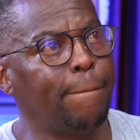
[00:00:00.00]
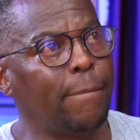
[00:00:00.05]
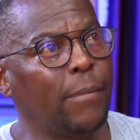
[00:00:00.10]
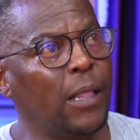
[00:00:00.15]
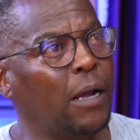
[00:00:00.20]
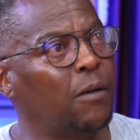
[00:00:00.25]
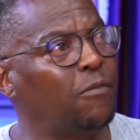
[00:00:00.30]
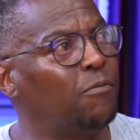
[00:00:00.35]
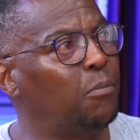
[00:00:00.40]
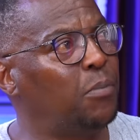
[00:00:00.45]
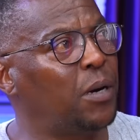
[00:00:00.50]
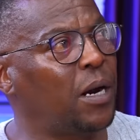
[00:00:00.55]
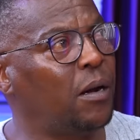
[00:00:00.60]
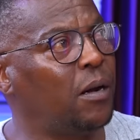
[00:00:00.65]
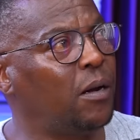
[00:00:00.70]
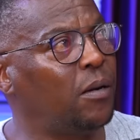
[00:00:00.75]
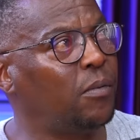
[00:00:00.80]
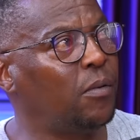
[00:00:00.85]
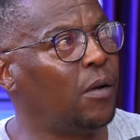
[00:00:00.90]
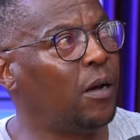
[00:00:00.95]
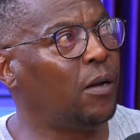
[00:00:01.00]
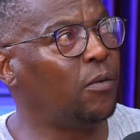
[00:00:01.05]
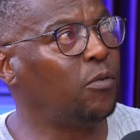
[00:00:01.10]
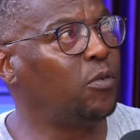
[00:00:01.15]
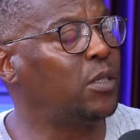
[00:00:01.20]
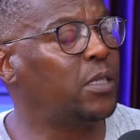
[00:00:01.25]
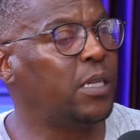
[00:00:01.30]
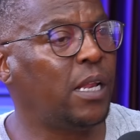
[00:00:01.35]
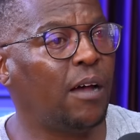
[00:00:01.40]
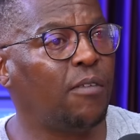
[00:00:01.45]
like, bruh, I
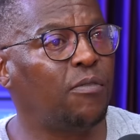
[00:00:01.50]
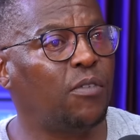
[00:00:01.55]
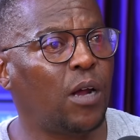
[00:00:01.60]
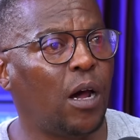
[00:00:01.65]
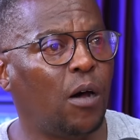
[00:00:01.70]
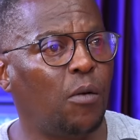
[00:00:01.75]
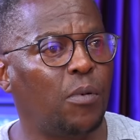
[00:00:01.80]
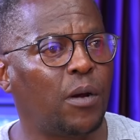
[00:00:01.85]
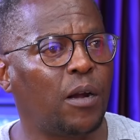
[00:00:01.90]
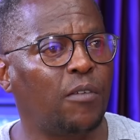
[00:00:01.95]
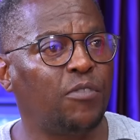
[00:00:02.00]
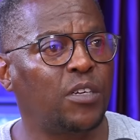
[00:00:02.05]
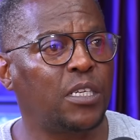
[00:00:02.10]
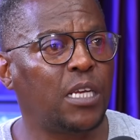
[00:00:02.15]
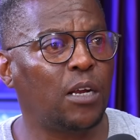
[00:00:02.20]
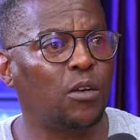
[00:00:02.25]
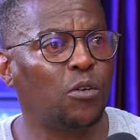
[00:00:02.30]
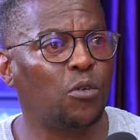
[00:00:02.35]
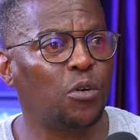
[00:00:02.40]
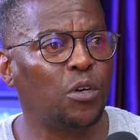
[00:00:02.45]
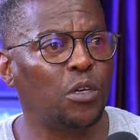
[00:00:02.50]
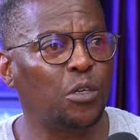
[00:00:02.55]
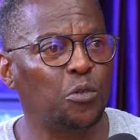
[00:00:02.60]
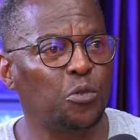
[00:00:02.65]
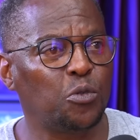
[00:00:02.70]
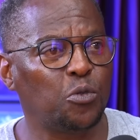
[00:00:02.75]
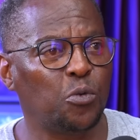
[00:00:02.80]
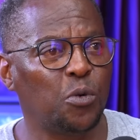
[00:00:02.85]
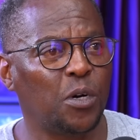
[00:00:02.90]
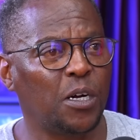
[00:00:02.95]
always loved how bruh Victor Antoni
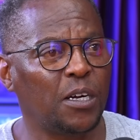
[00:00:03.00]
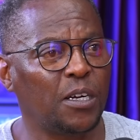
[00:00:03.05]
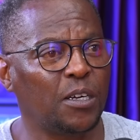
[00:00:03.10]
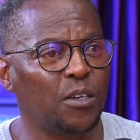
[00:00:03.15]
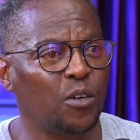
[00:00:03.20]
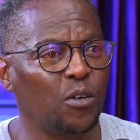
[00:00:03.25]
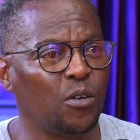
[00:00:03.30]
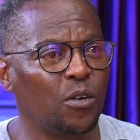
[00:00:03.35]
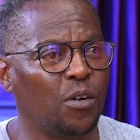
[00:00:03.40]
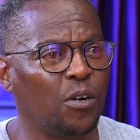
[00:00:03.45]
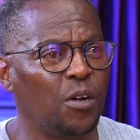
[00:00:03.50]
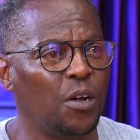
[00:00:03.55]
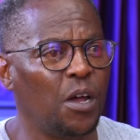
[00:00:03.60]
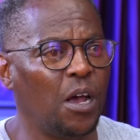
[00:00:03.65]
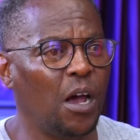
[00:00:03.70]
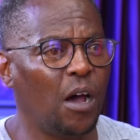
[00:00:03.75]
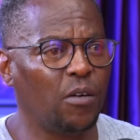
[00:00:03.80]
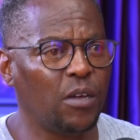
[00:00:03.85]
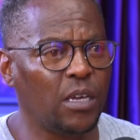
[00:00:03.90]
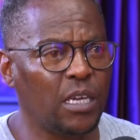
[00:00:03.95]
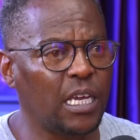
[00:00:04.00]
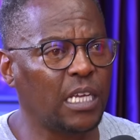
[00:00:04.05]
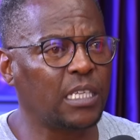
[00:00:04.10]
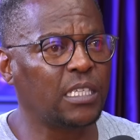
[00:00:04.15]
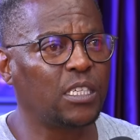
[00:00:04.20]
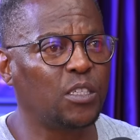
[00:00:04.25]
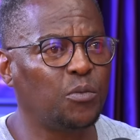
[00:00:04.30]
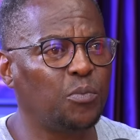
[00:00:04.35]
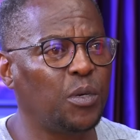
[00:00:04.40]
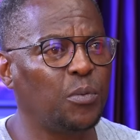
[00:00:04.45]
used to work, you know, how he gets
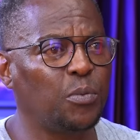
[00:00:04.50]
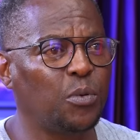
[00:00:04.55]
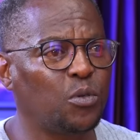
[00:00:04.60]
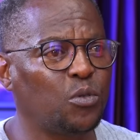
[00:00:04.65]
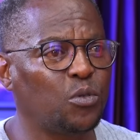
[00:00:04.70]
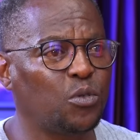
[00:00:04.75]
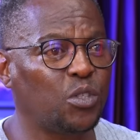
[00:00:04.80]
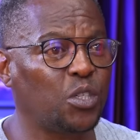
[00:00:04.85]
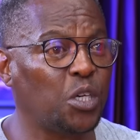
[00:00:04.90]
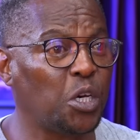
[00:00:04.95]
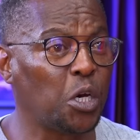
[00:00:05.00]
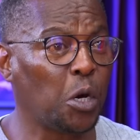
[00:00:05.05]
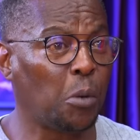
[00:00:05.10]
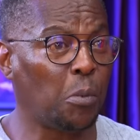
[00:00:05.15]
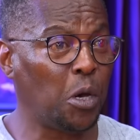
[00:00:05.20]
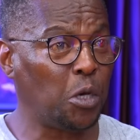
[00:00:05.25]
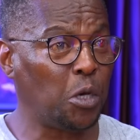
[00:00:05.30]
his people to sing.